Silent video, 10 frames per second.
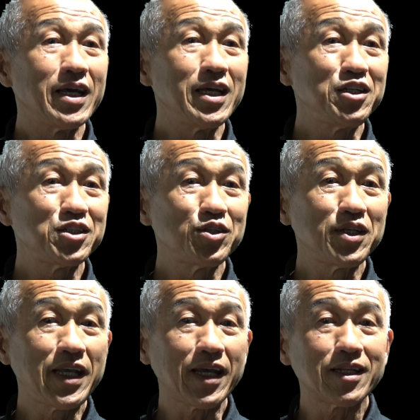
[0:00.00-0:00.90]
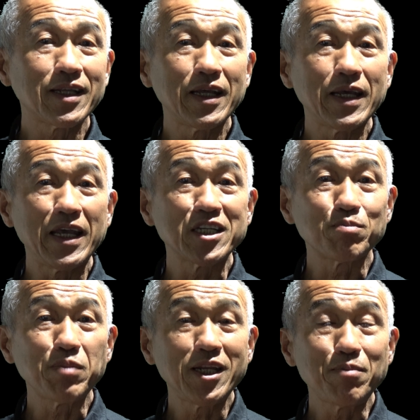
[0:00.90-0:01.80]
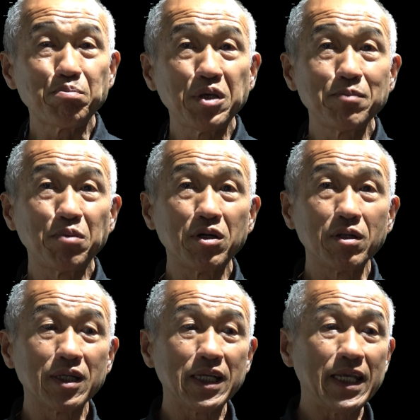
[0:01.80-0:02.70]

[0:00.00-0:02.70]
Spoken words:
is to get as many people